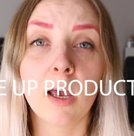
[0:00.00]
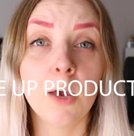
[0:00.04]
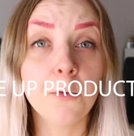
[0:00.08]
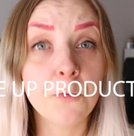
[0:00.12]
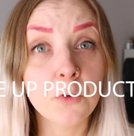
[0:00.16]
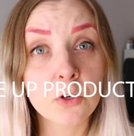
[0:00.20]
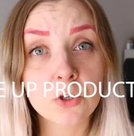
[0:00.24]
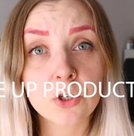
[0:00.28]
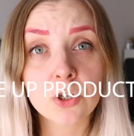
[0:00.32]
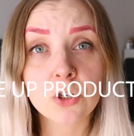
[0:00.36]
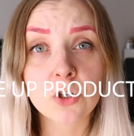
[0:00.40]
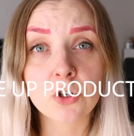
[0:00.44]
If
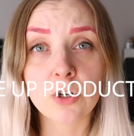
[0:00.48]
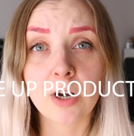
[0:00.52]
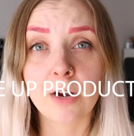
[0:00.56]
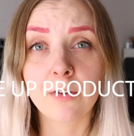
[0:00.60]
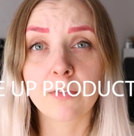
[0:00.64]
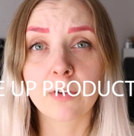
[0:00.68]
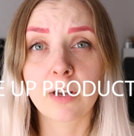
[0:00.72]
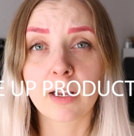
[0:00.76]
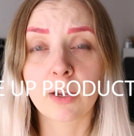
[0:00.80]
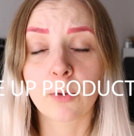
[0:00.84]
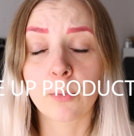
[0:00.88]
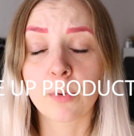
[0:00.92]
you're just
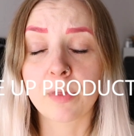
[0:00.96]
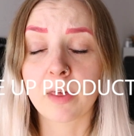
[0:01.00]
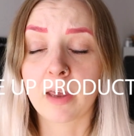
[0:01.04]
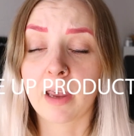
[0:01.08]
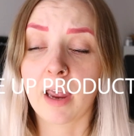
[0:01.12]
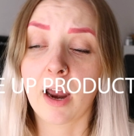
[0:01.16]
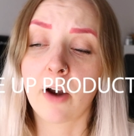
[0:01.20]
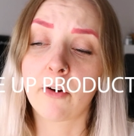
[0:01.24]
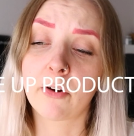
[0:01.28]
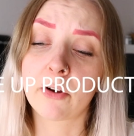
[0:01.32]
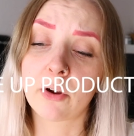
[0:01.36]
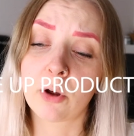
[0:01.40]
traveling with a
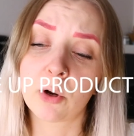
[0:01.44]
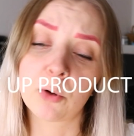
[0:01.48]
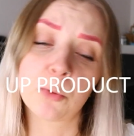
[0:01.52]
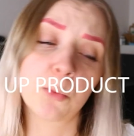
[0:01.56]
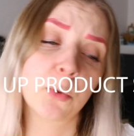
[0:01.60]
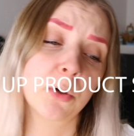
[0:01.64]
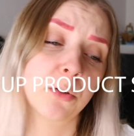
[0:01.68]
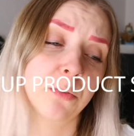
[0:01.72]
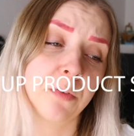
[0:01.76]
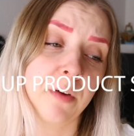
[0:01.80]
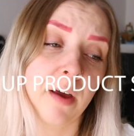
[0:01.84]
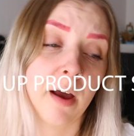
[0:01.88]
carry-on,
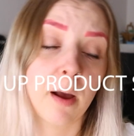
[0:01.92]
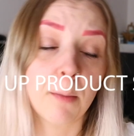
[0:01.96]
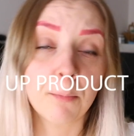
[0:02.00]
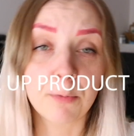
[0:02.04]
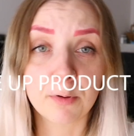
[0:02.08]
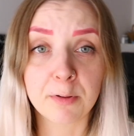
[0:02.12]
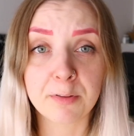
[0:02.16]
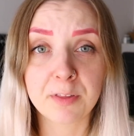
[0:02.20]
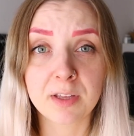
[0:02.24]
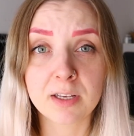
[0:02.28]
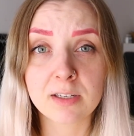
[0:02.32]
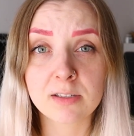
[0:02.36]
one of the
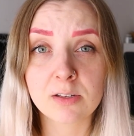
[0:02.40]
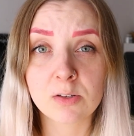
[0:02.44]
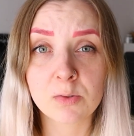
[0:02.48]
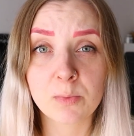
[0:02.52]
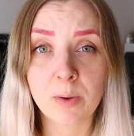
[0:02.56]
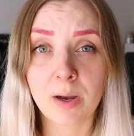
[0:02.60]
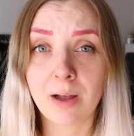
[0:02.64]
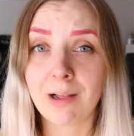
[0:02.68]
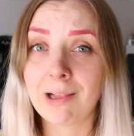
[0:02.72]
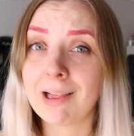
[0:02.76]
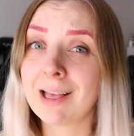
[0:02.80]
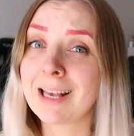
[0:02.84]
helpful things as
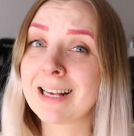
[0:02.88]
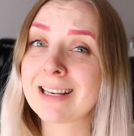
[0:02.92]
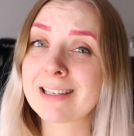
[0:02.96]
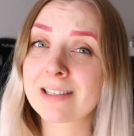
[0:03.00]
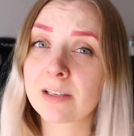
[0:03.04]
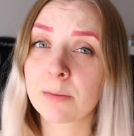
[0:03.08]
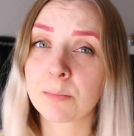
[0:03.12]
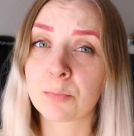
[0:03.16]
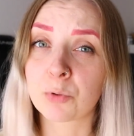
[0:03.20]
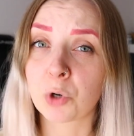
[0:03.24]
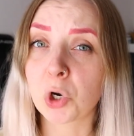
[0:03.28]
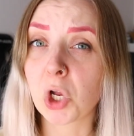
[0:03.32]
well
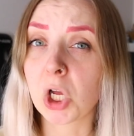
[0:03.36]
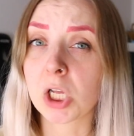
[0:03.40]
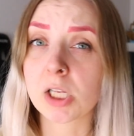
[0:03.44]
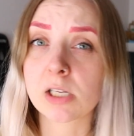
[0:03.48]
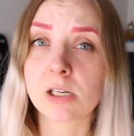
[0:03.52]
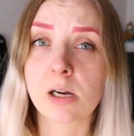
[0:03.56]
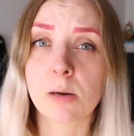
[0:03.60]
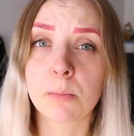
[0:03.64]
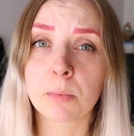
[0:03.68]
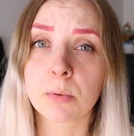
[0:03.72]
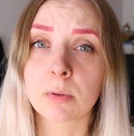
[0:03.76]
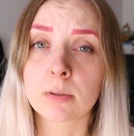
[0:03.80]
is product
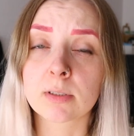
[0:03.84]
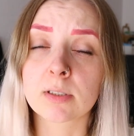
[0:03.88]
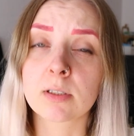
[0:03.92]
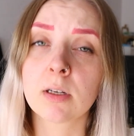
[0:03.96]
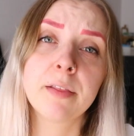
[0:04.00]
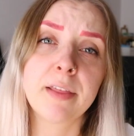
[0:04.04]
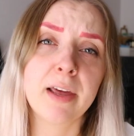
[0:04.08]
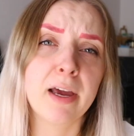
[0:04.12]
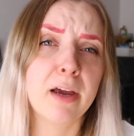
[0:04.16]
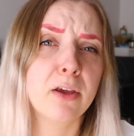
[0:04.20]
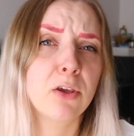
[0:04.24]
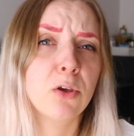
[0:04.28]
samples.
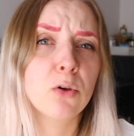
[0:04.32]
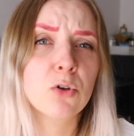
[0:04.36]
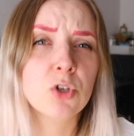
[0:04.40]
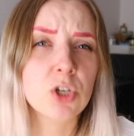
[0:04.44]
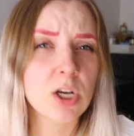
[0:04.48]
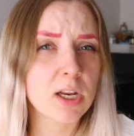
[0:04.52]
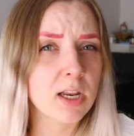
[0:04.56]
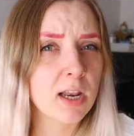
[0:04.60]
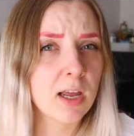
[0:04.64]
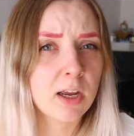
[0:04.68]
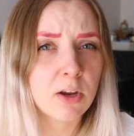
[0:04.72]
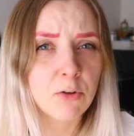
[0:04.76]
They're
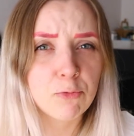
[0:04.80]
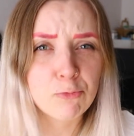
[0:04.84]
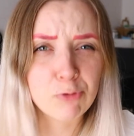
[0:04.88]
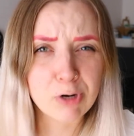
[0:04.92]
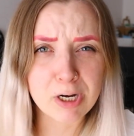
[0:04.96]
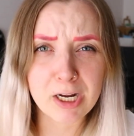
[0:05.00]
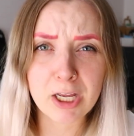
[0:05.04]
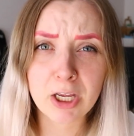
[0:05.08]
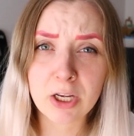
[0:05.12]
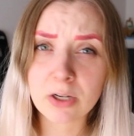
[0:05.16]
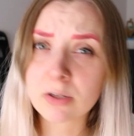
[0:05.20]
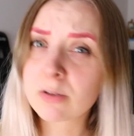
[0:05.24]
usually like a
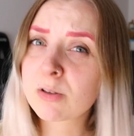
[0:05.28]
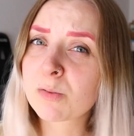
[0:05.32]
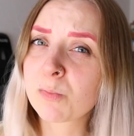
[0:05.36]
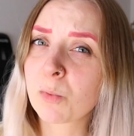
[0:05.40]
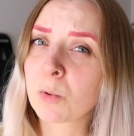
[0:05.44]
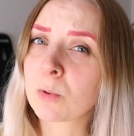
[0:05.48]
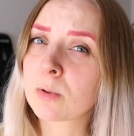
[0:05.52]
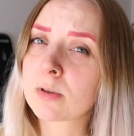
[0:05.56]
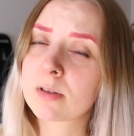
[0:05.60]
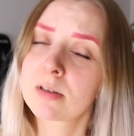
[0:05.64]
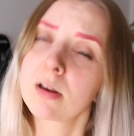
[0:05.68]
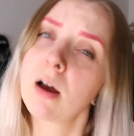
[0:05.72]
really good
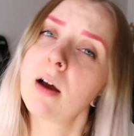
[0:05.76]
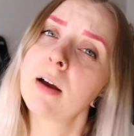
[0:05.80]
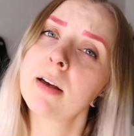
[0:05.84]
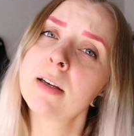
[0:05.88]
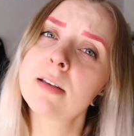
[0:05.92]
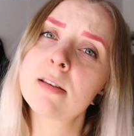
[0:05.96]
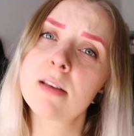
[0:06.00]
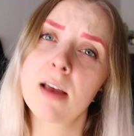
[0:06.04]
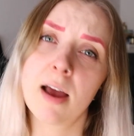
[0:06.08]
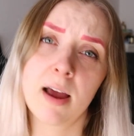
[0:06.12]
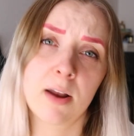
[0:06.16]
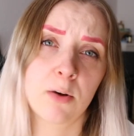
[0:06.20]
small
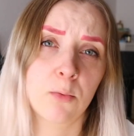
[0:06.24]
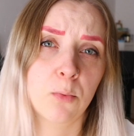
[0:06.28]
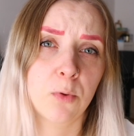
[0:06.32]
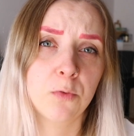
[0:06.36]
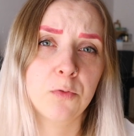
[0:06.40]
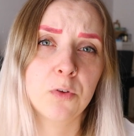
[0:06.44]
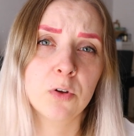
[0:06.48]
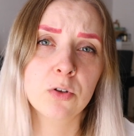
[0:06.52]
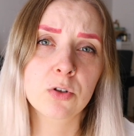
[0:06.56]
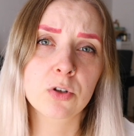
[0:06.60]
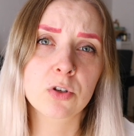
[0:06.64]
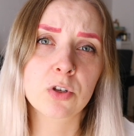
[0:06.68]
size, and
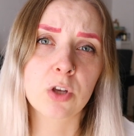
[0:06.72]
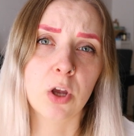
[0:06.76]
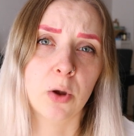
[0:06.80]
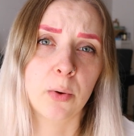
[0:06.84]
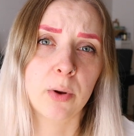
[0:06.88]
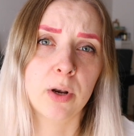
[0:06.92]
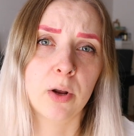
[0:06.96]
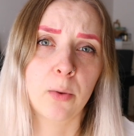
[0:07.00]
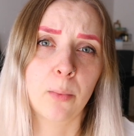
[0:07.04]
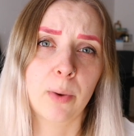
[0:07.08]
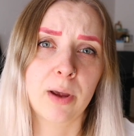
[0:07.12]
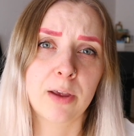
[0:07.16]
if you're just
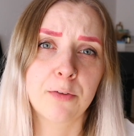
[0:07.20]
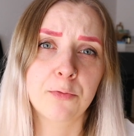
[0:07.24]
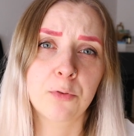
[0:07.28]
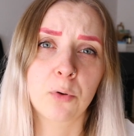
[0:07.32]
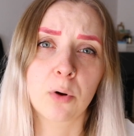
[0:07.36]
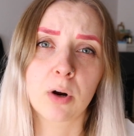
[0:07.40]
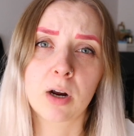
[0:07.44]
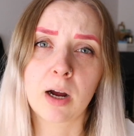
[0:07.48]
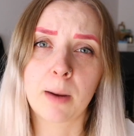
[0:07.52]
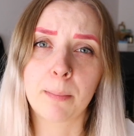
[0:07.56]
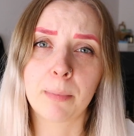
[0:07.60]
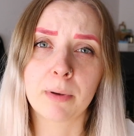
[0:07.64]
going away
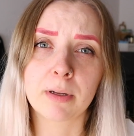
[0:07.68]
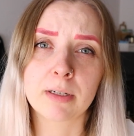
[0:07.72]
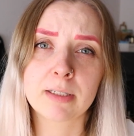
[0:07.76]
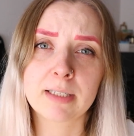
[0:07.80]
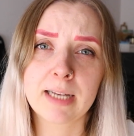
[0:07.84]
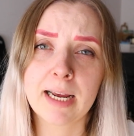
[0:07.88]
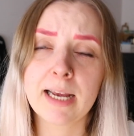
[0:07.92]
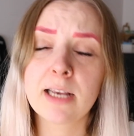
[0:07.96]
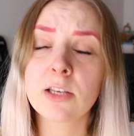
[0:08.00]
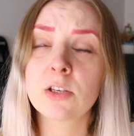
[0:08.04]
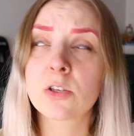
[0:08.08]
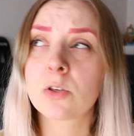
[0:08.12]
for a couple of
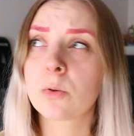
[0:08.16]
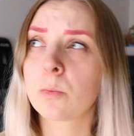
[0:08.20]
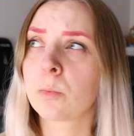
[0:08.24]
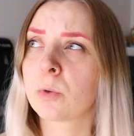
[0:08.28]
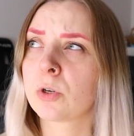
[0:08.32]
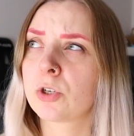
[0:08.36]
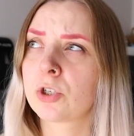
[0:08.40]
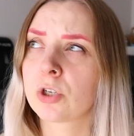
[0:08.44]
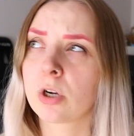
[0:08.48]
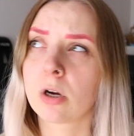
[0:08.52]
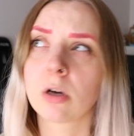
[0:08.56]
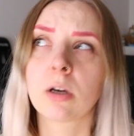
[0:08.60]
days,
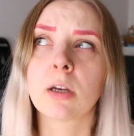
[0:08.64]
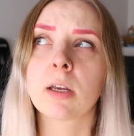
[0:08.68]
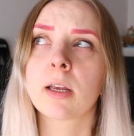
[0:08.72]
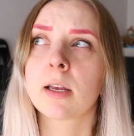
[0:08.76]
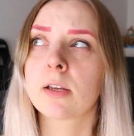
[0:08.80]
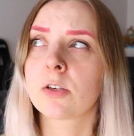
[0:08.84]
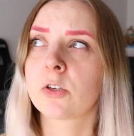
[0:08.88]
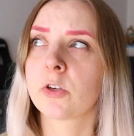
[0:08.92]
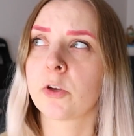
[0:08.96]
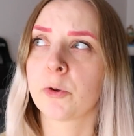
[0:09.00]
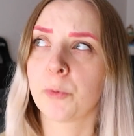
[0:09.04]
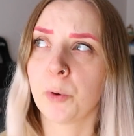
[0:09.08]
which I
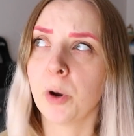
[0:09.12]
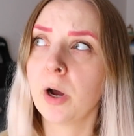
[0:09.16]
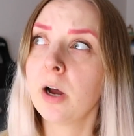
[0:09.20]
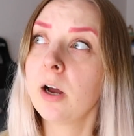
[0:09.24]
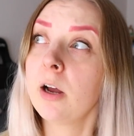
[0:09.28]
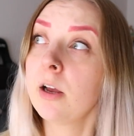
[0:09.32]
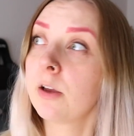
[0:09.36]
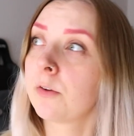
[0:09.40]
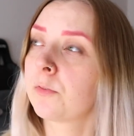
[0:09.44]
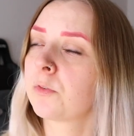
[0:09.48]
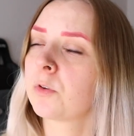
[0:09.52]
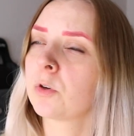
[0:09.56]
guess you
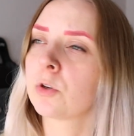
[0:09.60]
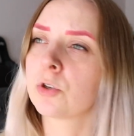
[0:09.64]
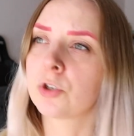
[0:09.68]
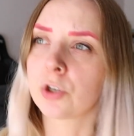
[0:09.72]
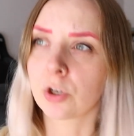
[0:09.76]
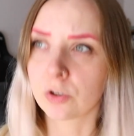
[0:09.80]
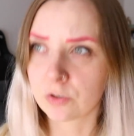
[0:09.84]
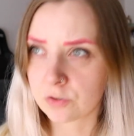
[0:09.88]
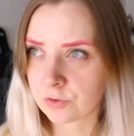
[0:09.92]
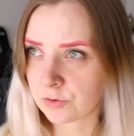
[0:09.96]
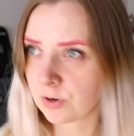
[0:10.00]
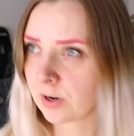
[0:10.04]
are if you're
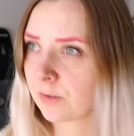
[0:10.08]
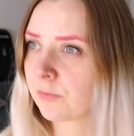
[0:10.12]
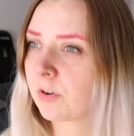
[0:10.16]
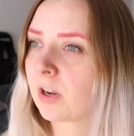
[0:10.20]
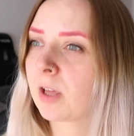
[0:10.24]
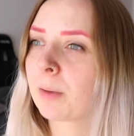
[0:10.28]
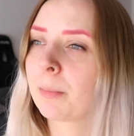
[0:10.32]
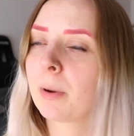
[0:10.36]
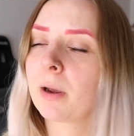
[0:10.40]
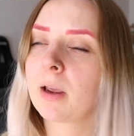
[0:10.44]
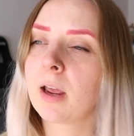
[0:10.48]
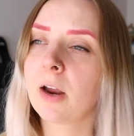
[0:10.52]
just
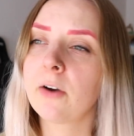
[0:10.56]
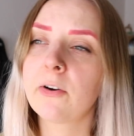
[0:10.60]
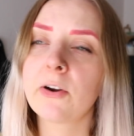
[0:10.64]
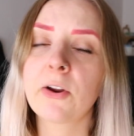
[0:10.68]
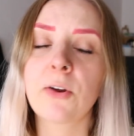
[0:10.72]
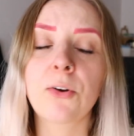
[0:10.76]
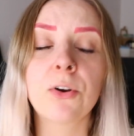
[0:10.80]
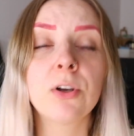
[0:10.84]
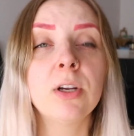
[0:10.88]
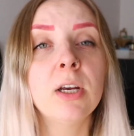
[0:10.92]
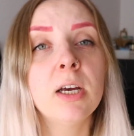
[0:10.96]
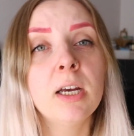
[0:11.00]
traveling by
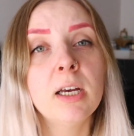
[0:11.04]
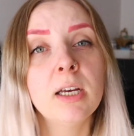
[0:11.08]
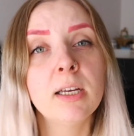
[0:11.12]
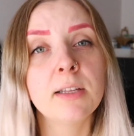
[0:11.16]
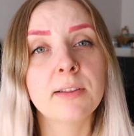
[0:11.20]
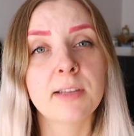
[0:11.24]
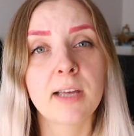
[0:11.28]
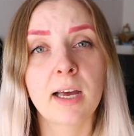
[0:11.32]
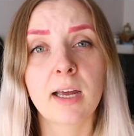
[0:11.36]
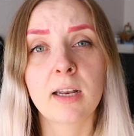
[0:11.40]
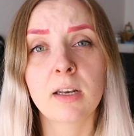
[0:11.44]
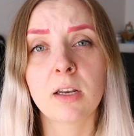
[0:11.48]
carry-on,
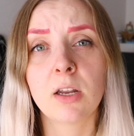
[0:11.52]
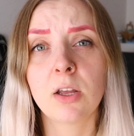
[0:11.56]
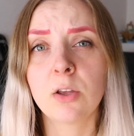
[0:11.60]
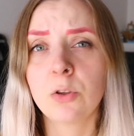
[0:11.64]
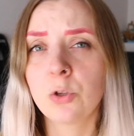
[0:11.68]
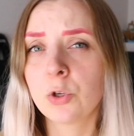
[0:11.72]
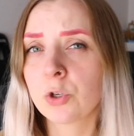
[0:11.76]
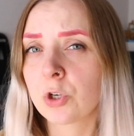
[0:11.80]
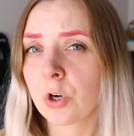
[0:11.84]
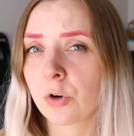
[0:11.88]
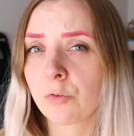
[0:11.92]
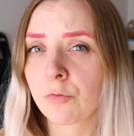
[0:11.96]
then
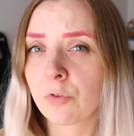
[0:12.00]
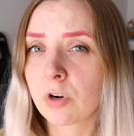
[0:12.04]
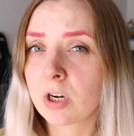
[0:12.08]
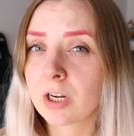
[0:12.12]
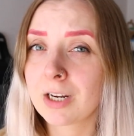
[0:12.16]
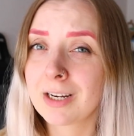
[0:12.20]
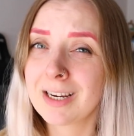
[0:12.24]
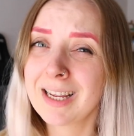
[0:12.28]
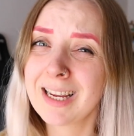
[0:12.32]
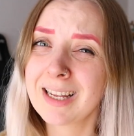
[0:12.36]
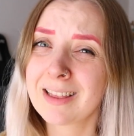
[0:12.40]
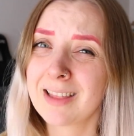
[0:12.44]
you don't
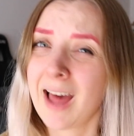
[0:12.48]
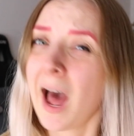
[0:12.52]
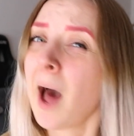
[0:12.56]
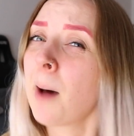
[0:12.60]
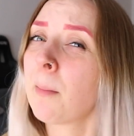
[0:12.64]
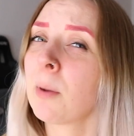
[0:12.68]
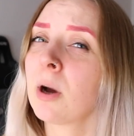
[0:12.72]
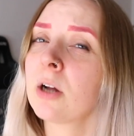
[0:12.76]
really need that